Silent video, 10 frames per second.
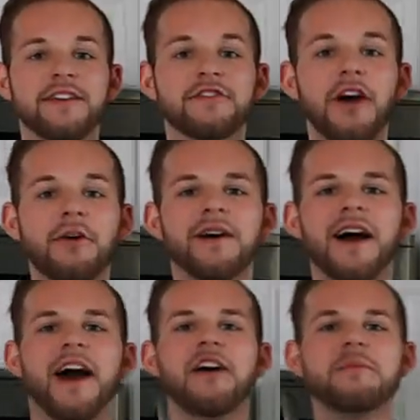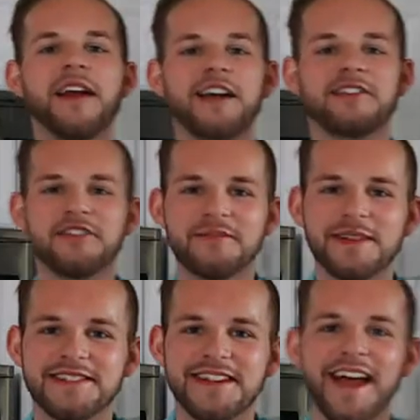So I hope you guys learned a
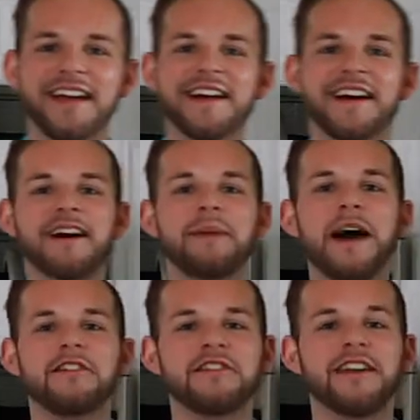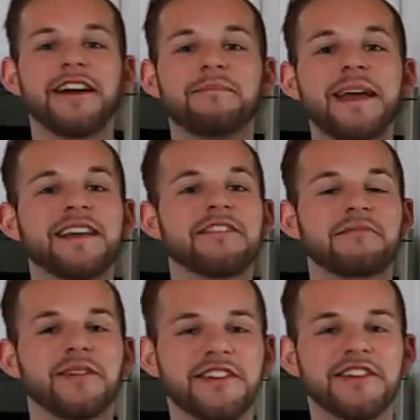bit today about making
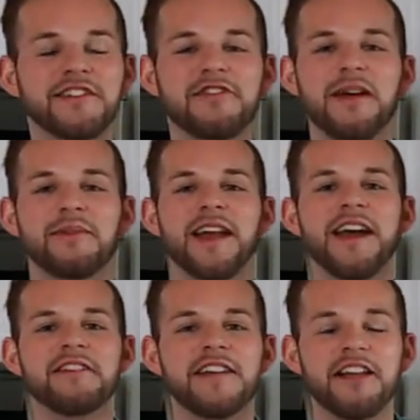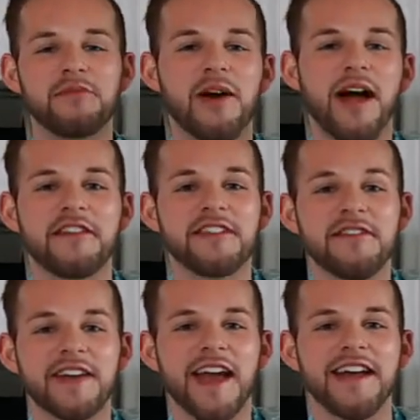some really good scrambled eggs as well as
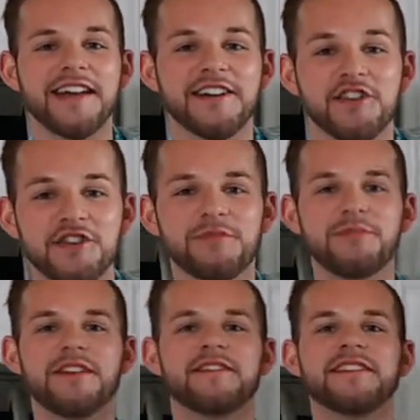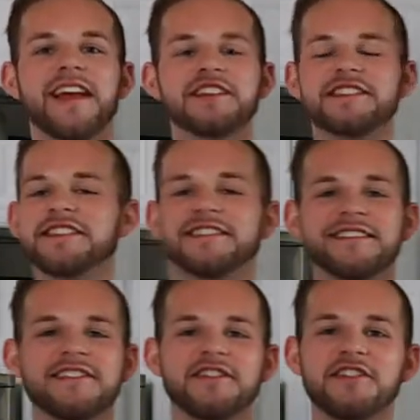giving a good presentation.
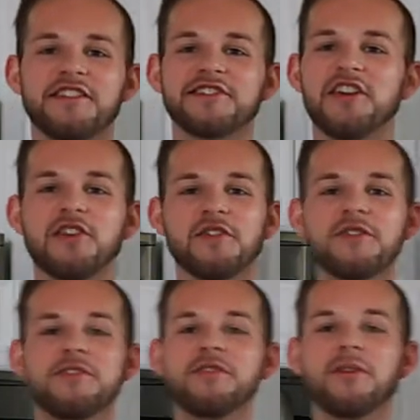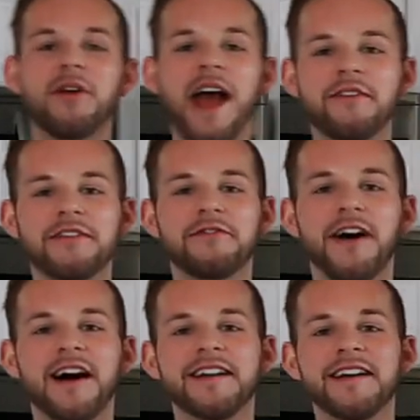This is just an overview. We're having
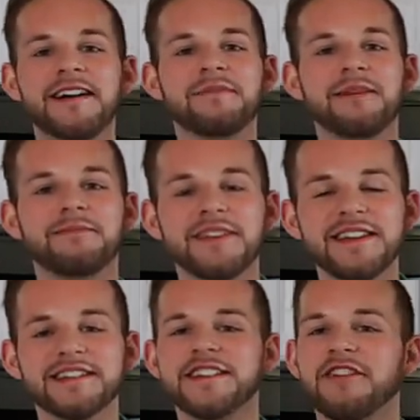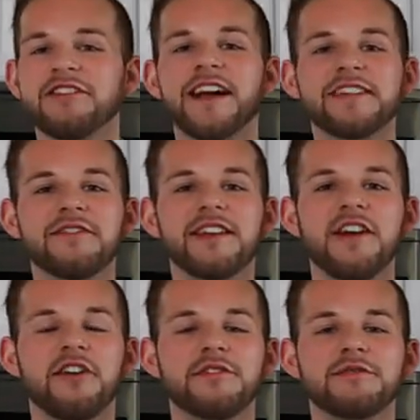fun, but please, you know, like the
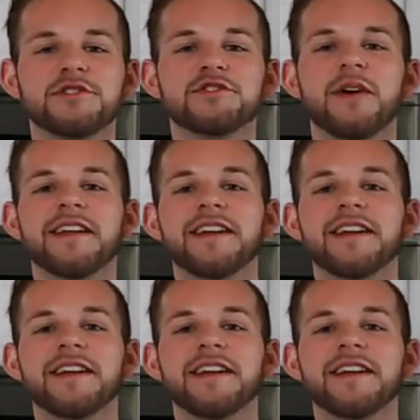video if you enjoyed it.